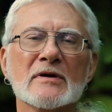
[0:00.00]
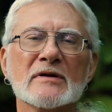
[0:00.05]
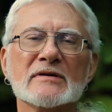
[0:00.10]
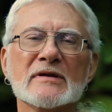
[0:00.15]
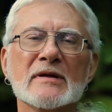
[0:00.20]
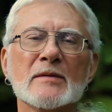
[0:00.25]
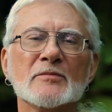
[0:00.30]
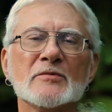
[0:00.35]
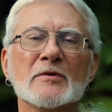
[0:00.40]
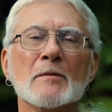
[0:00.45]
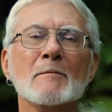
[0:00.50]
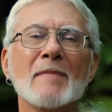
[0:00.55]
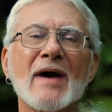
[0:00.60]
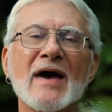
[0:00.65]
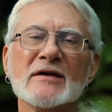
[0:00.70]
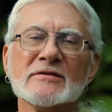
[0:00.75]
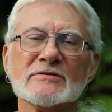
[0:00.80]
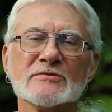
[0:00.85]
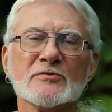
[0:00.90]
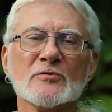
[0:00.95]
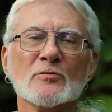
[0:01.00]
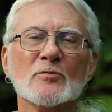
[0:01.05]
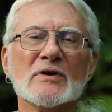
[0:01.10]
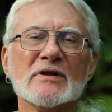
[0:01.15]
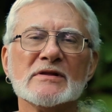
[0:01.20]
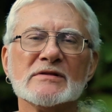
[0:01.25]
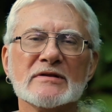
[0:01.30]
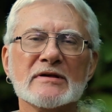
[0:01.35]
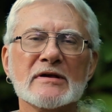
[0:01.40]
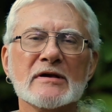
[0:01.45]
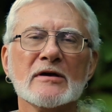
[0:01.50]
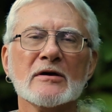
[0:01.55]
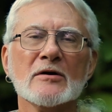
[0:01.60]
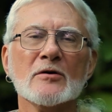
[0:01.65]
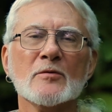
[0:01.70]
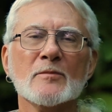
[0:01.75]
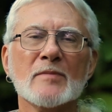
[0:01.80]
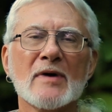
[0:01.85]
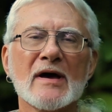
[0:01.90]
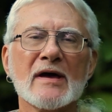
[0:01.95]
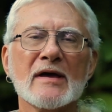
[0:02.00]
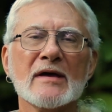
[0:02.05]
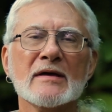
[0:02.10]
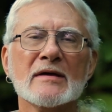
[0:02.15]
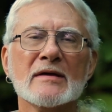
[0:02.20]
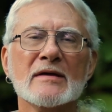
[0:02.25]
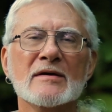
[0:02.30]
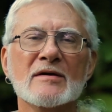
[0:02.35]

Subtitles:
attempt to master one's ego by